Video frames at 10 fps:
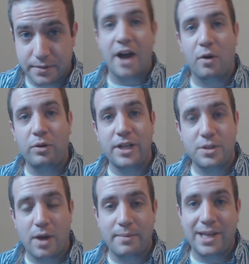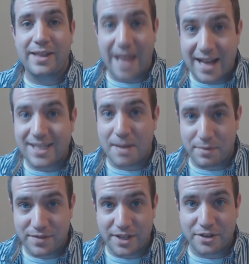Not only do I mean that type
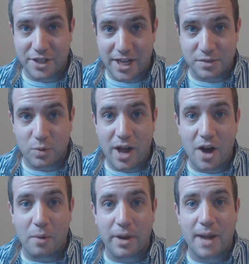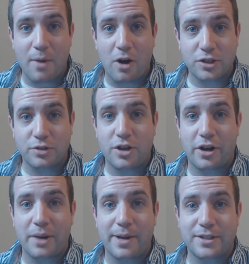of synergy as well, but I'm also talking
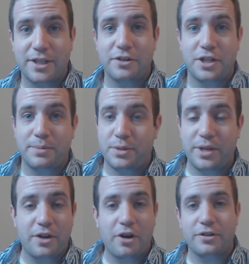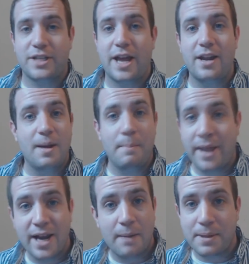about synergy between cards that
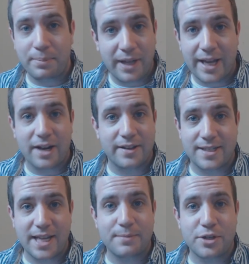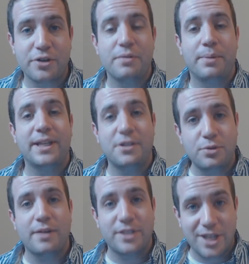may not be played on the same turn, but they
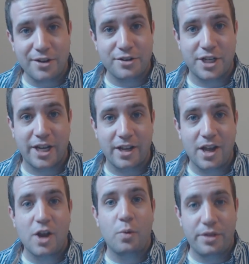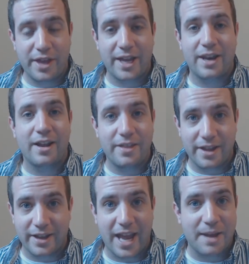do have synergy within
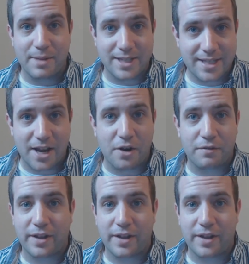the game itself.